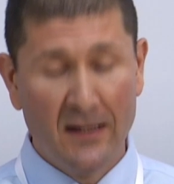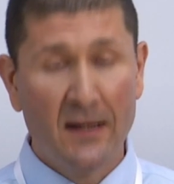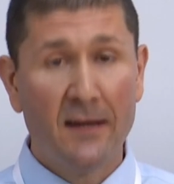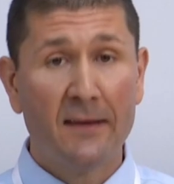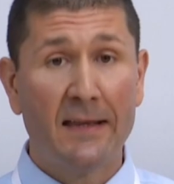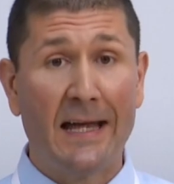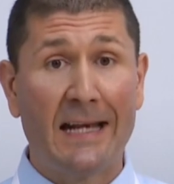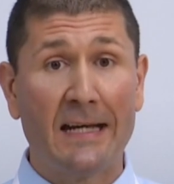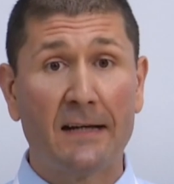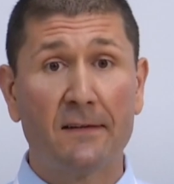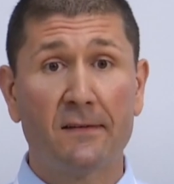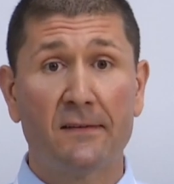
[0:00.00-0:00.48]

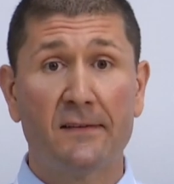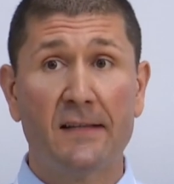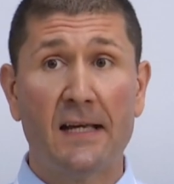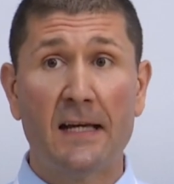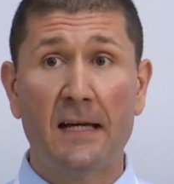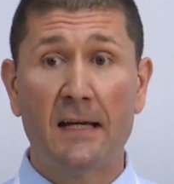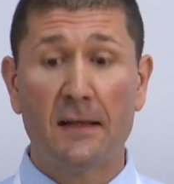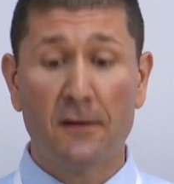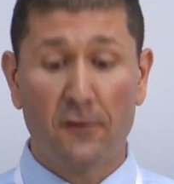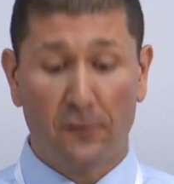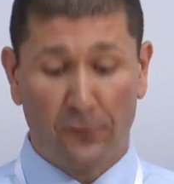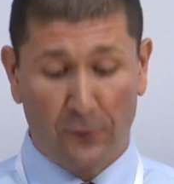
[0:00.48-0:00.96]
that
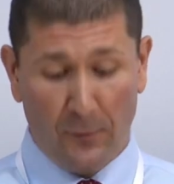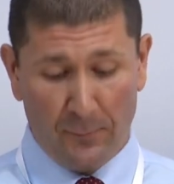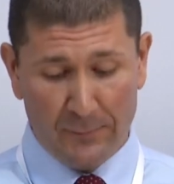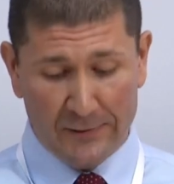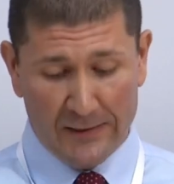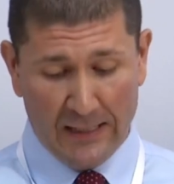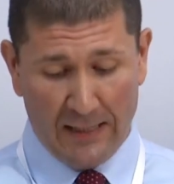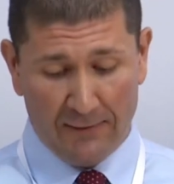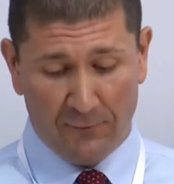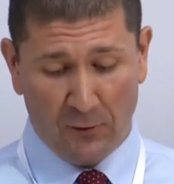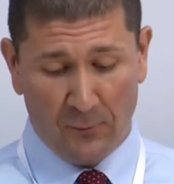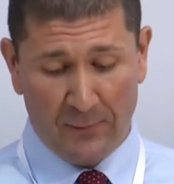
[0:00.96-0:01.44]
extends from
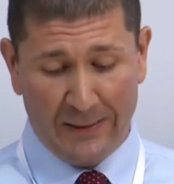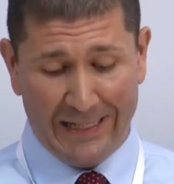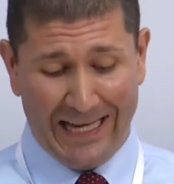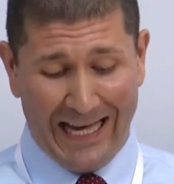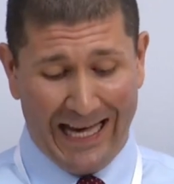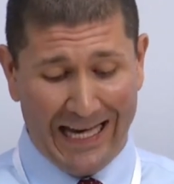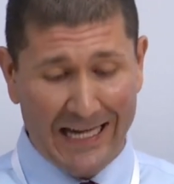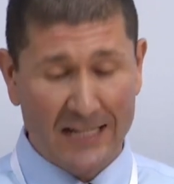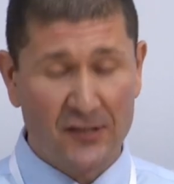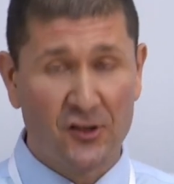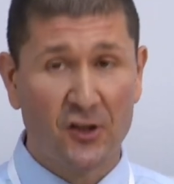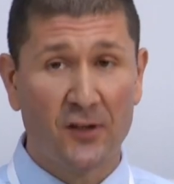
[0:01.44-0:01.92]
government
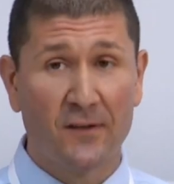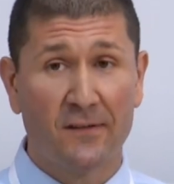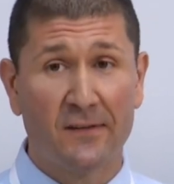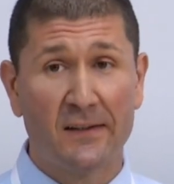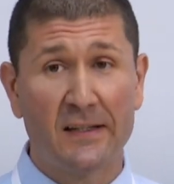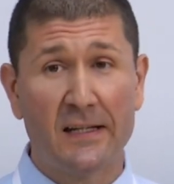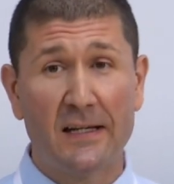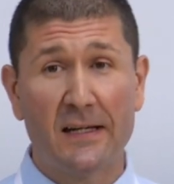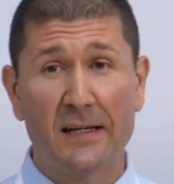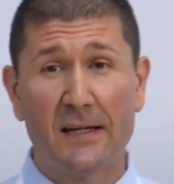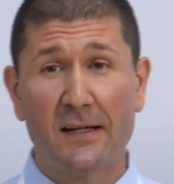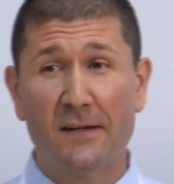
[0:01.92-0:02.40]

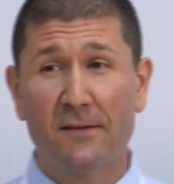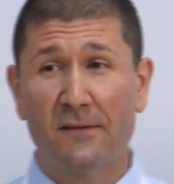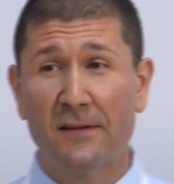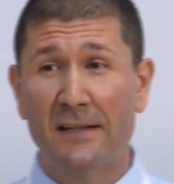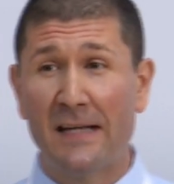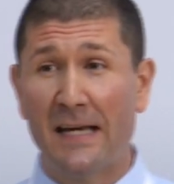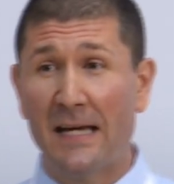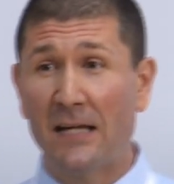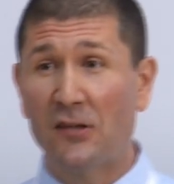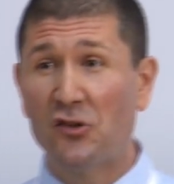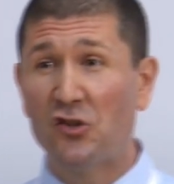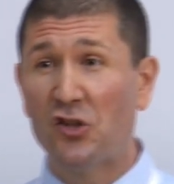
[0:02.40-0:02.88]
agencies and
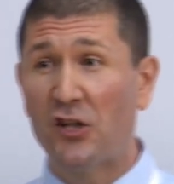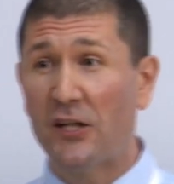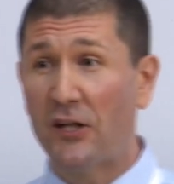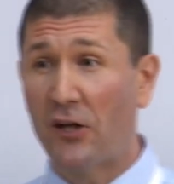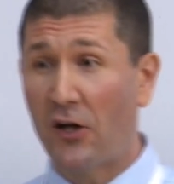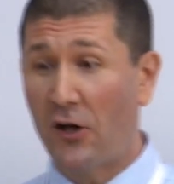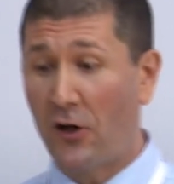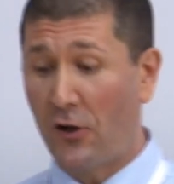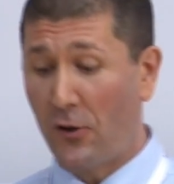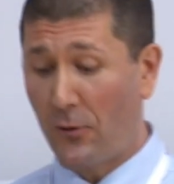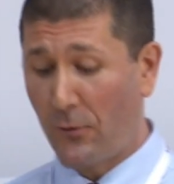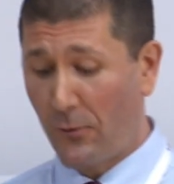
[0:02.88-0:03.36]
N G
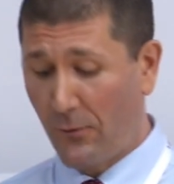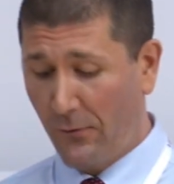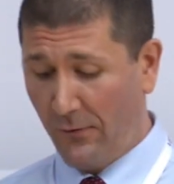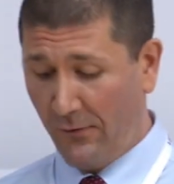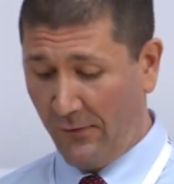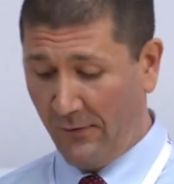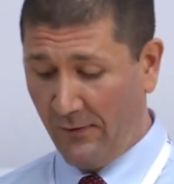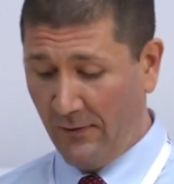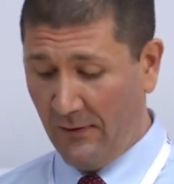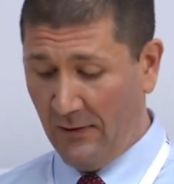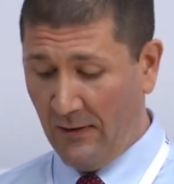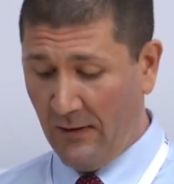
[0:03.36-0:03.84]
Os
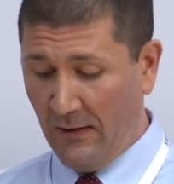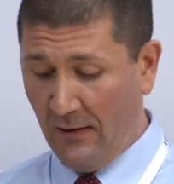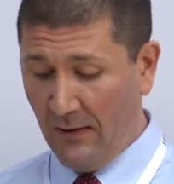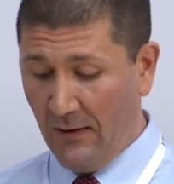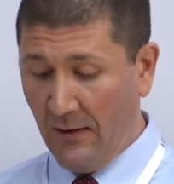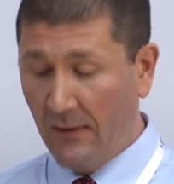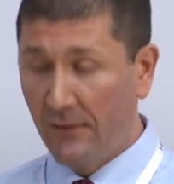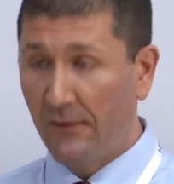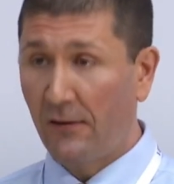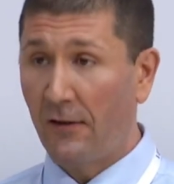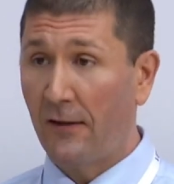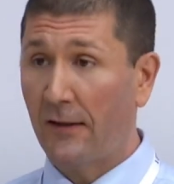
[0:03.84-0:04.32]

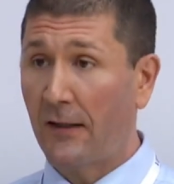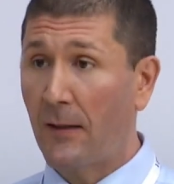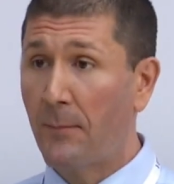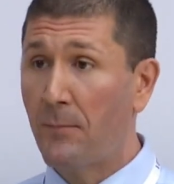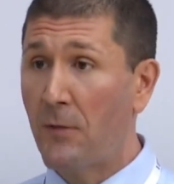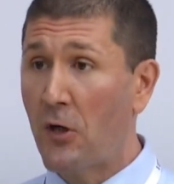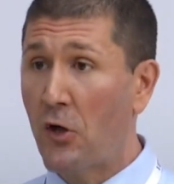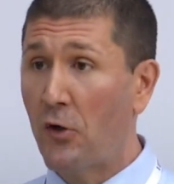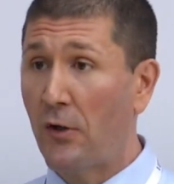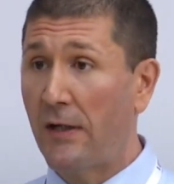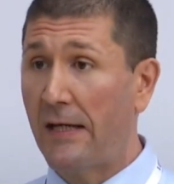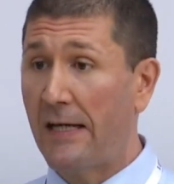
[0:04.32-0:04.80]
to the
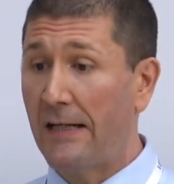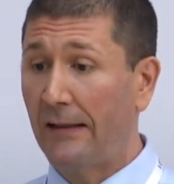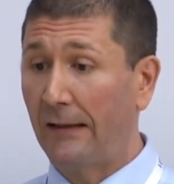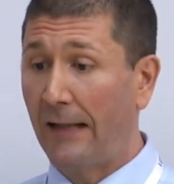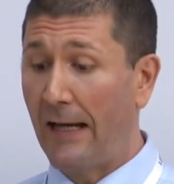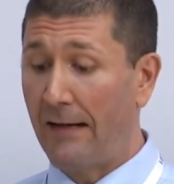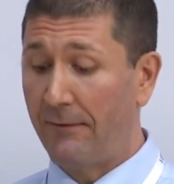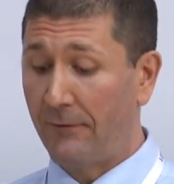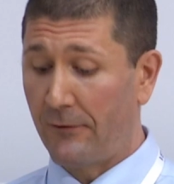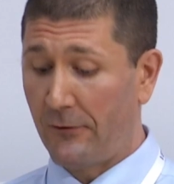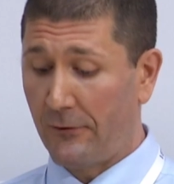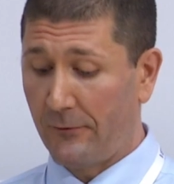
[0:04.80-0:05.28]
community
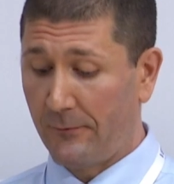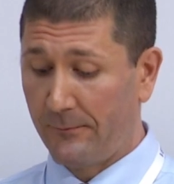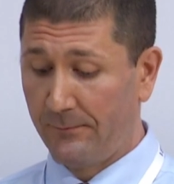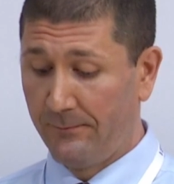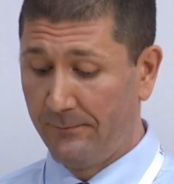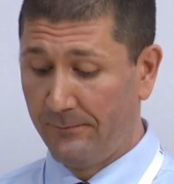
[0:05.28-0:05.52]
level,